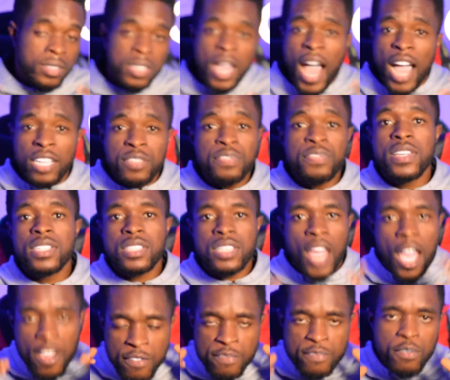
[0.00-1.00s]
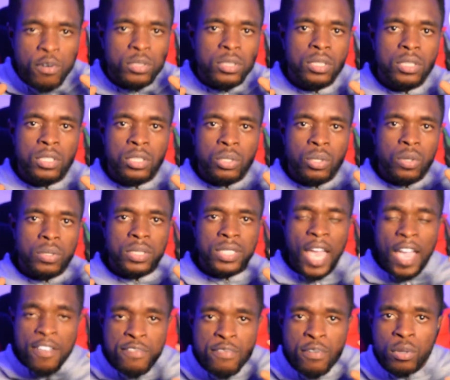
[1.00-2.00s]
At first I fought the thought,
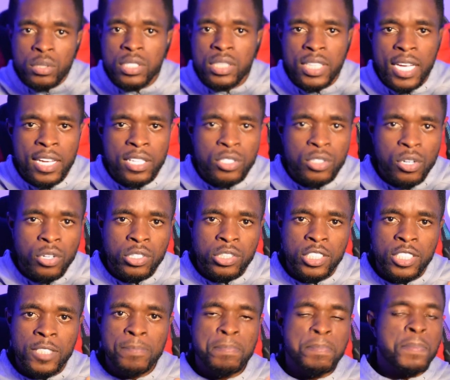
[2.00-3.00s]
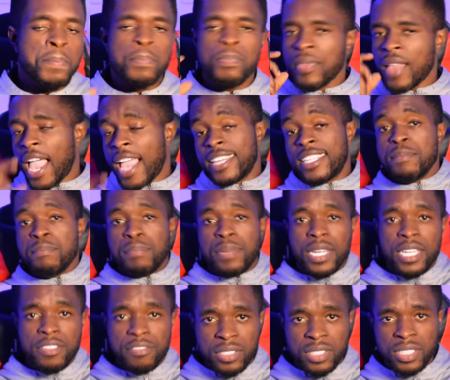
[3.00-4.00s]
I fought the ideology, I didn't
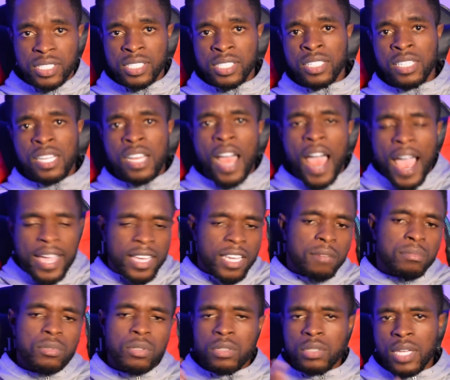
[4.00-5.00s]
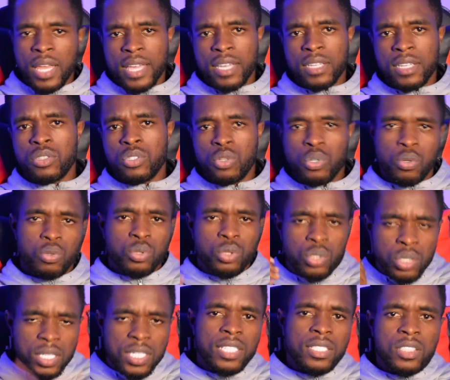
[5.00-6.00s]
believe it. I kept on like, no, you
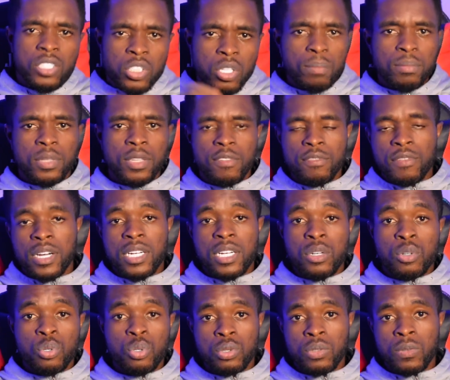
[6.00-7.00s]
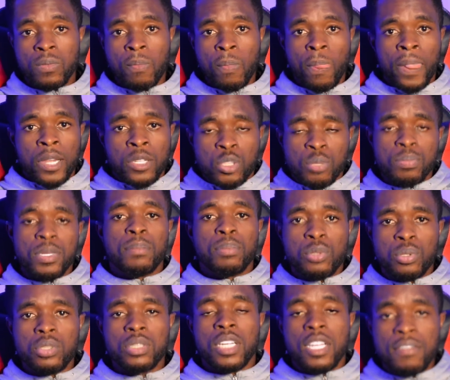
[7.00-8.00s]
need something very good to be able
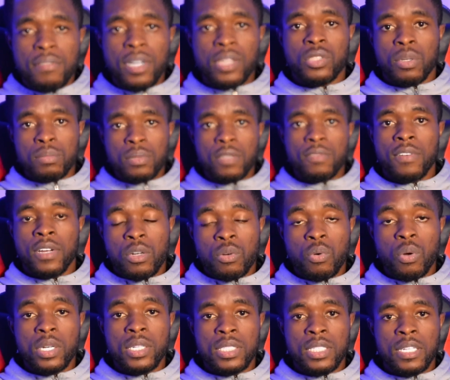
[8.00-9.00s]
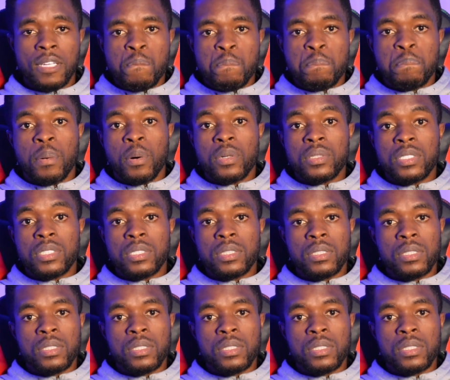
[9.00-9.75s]
to deliver something very quality. But